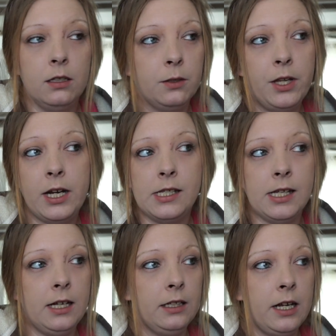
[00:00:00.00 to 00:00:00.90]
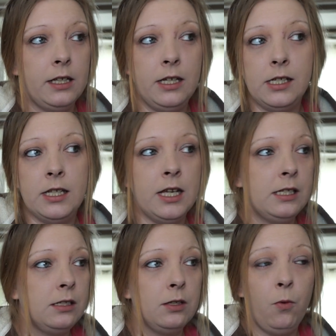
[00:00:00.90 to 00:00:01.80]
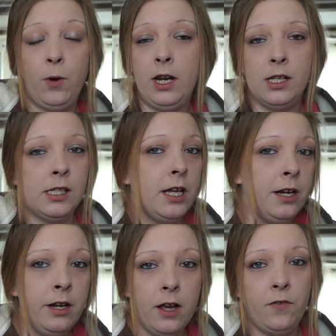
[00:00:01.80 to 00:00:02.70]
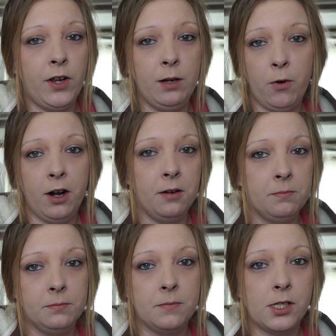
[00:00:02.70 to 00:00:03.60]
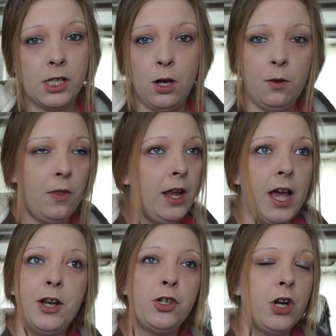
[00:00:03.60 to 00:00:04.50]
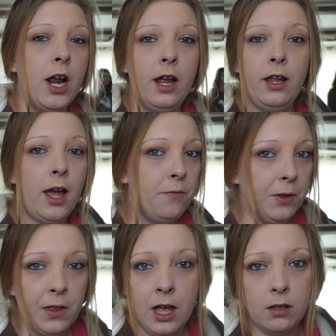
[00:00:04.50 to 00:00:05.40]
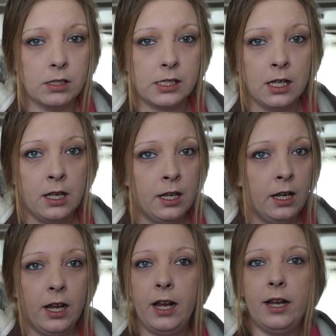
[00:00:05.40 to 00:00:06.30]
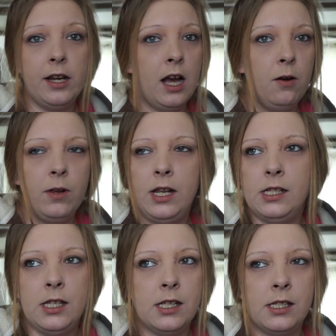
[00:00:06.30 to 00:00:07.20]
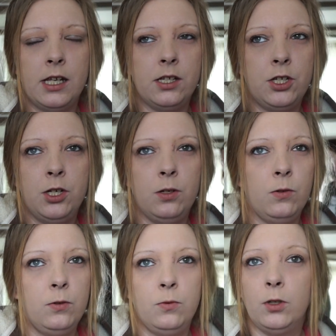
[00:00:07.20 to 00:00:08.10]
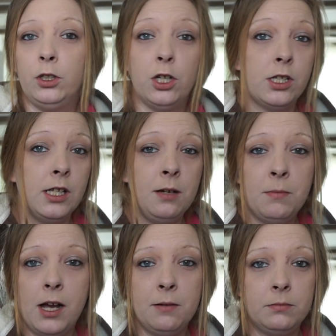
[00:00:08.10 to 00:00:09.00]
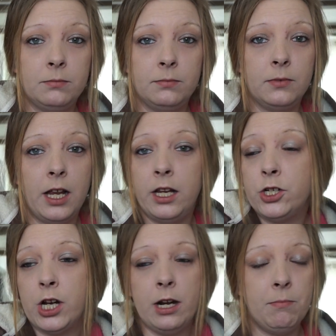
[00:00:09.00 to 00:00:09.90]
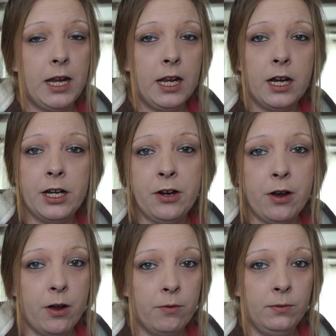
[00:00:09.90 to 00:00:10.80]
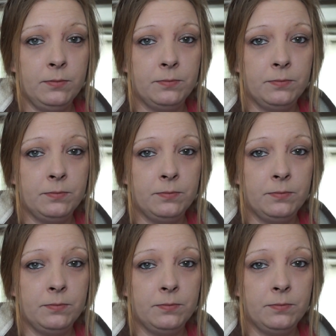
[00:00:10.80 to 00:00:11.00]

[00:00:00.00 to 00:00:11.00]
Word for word: that I said, like, these kids, weed isn't good enough anymore. So they got to try everything else. And how easy is it to look something up and try to make it on your own?